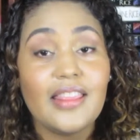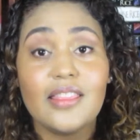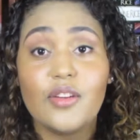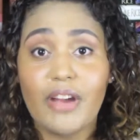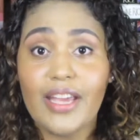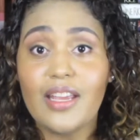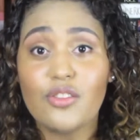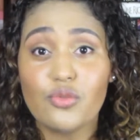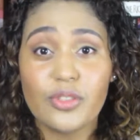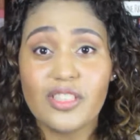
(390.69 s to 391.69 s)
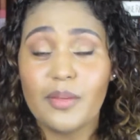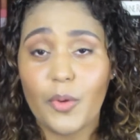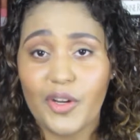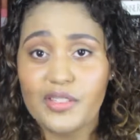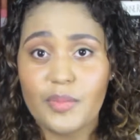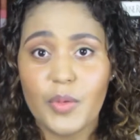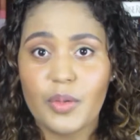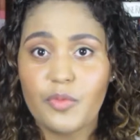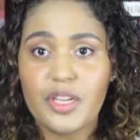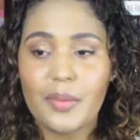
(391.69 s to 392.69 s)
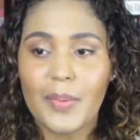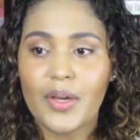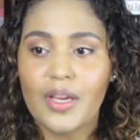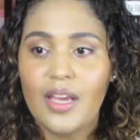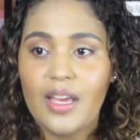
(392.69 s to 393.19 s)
the writing is really important to me when I'm reading a book,